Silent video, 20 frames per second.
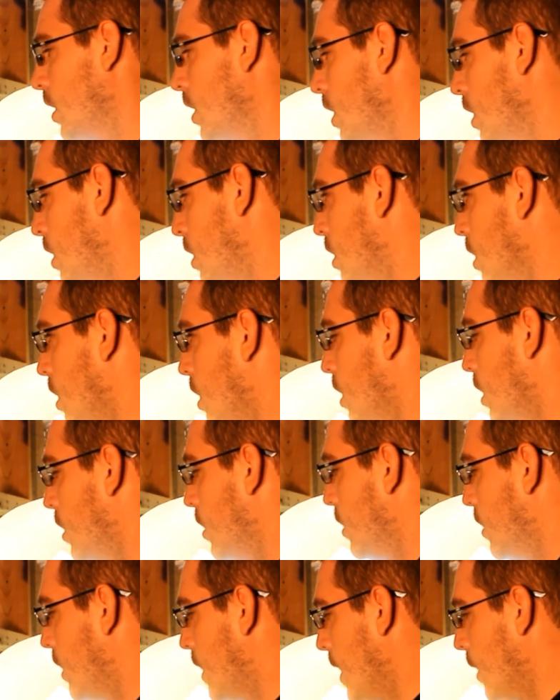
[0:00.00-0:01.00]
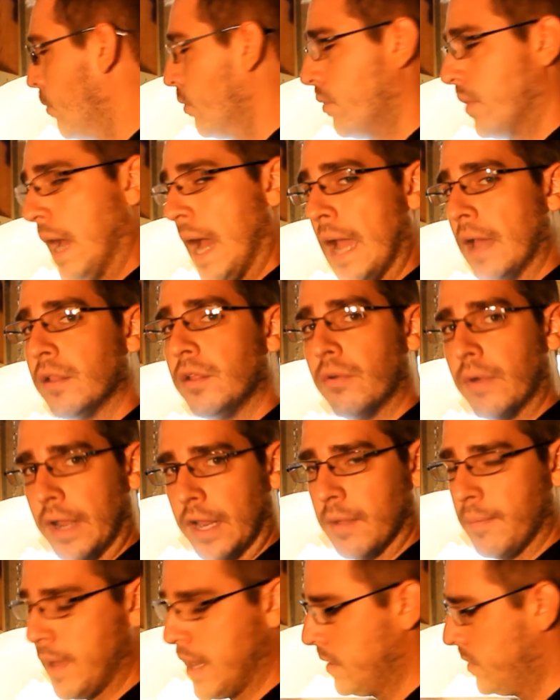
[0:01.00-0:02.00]
And uh, I would highly
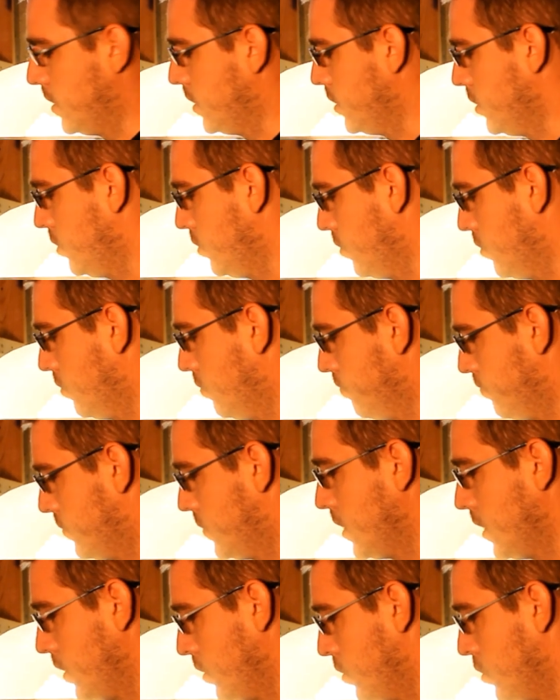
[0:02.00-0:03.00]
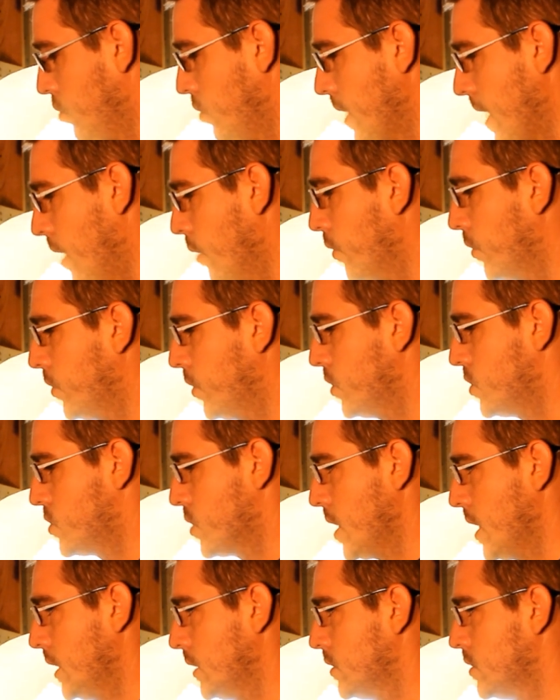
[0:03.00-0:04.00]
recommend that you that you do that with your
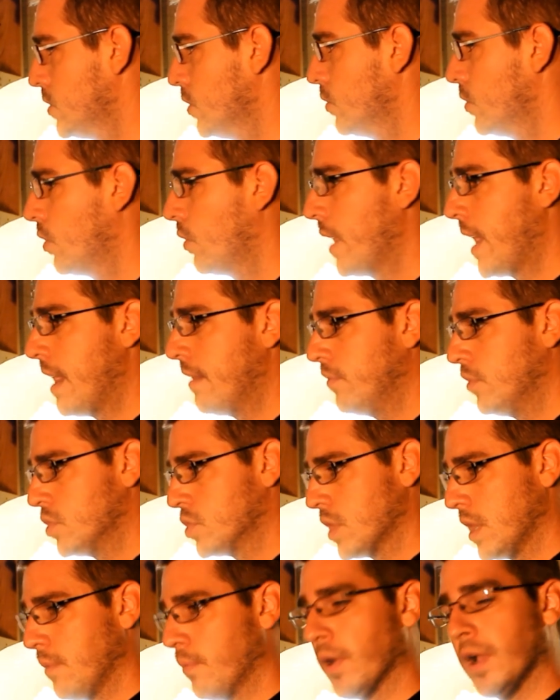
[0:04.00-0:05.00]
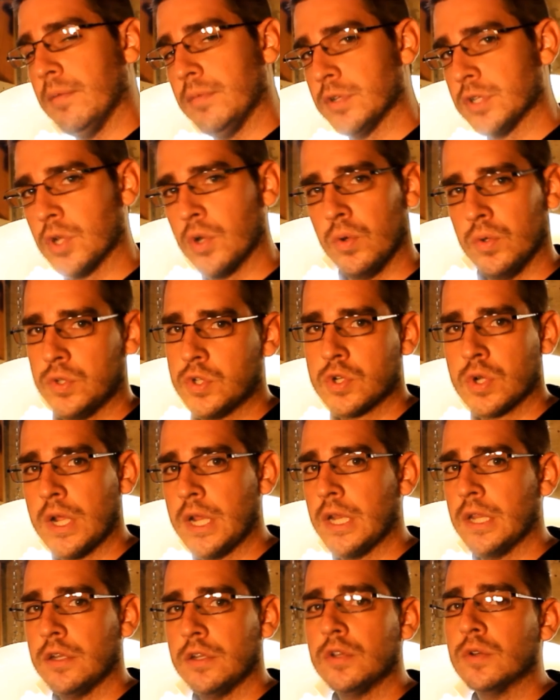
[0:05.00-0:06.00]
drain. So don't have your drain pipe just going
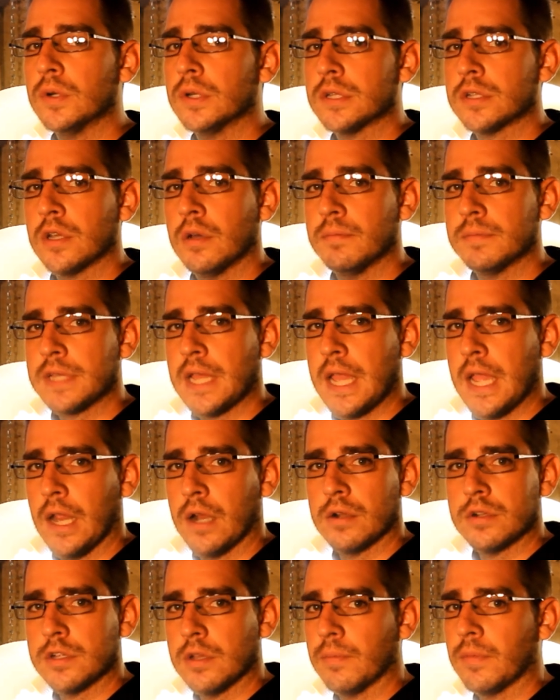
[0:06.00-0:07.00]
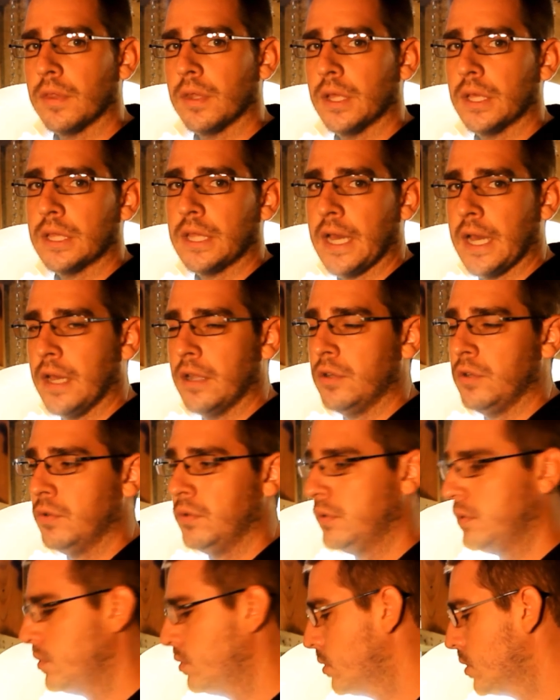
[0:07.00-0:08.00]
straight into a sump tank or something like that.
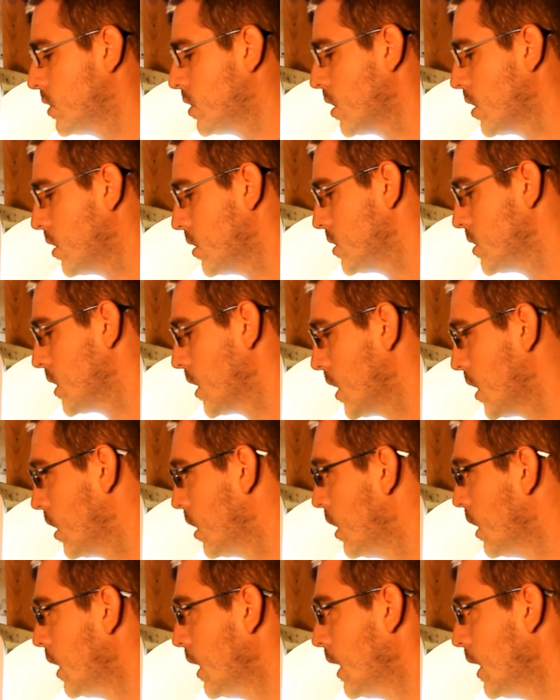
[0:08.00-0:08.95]
Do, do the turns in it.